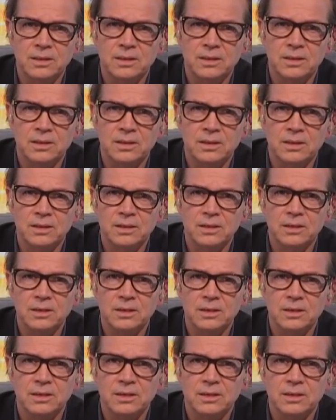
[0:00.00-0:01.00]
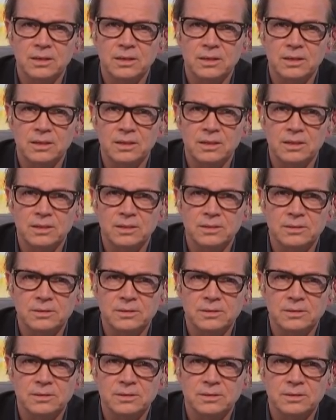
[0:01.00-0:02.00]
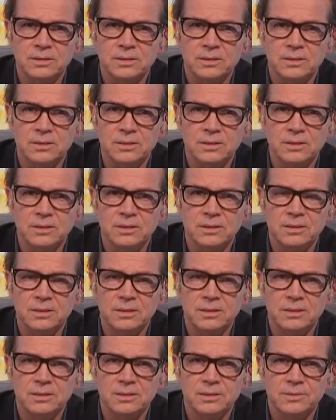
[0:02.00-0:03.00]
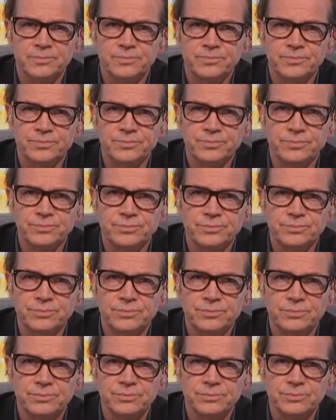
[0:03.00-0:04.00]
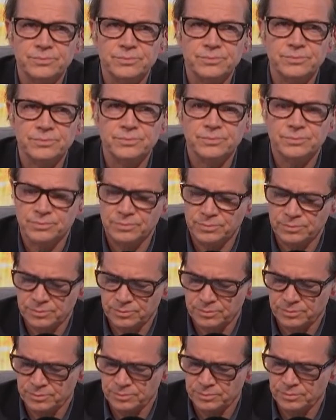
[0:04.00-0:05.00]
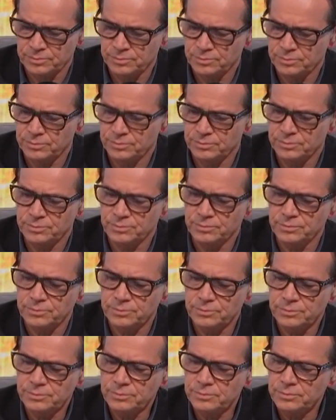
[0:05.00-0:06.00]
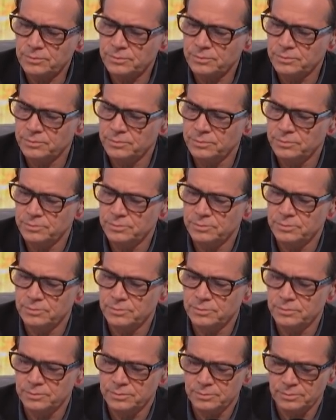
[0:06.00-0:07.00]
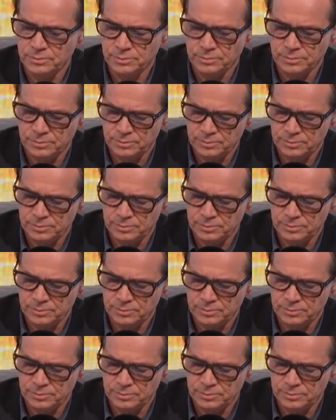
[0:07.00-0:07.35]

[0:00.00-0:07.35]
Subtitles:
No words are spoken by the person on screen.